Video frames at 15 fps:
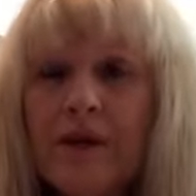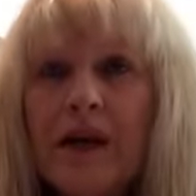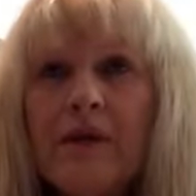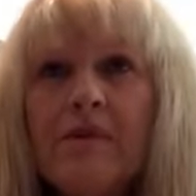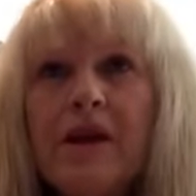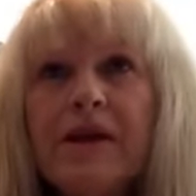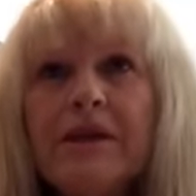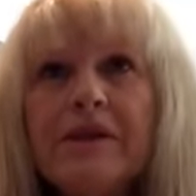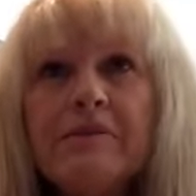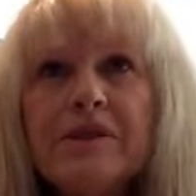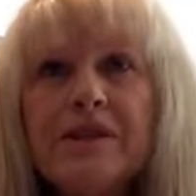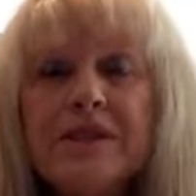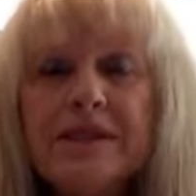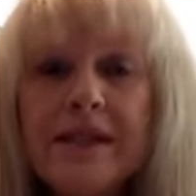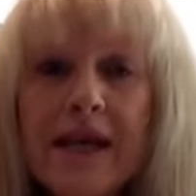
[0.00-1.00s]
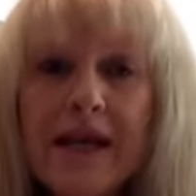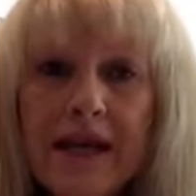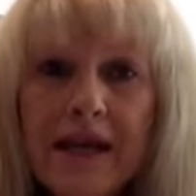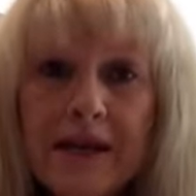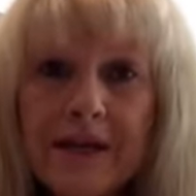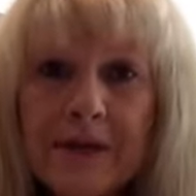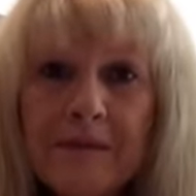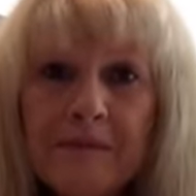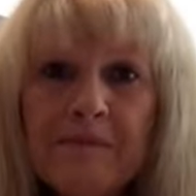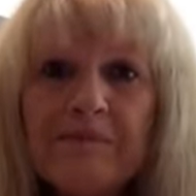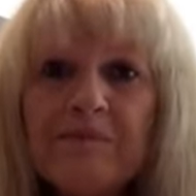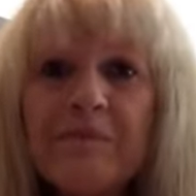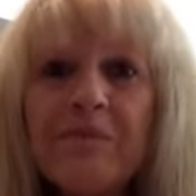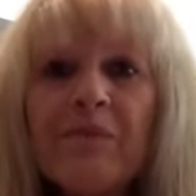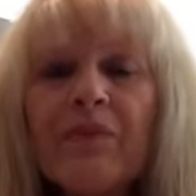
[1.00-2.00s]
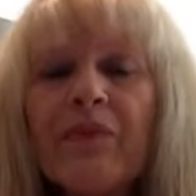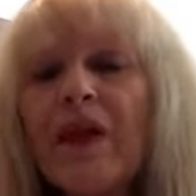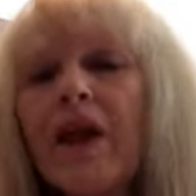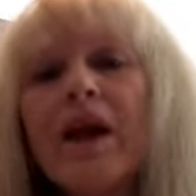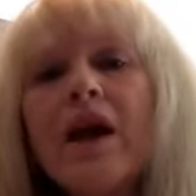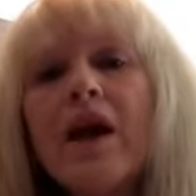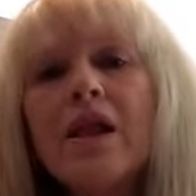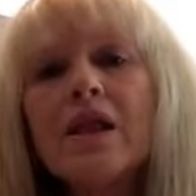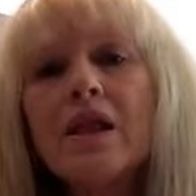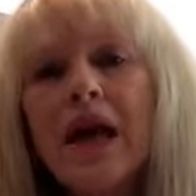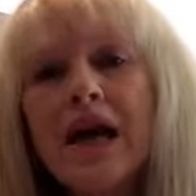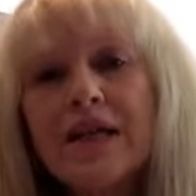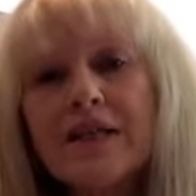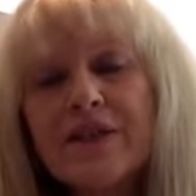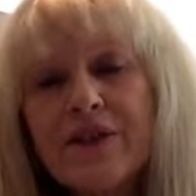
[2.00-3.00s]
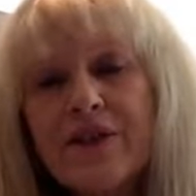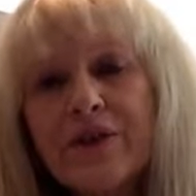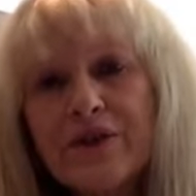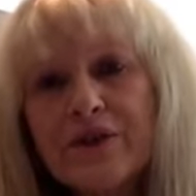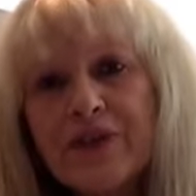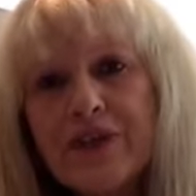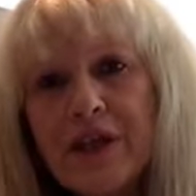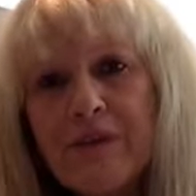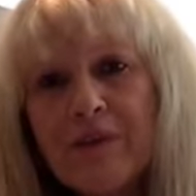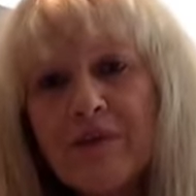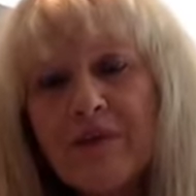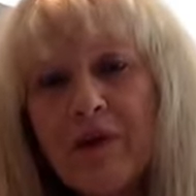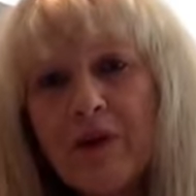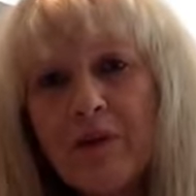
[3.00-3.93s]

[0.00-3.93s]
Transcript: I made the mistake last Thursday before I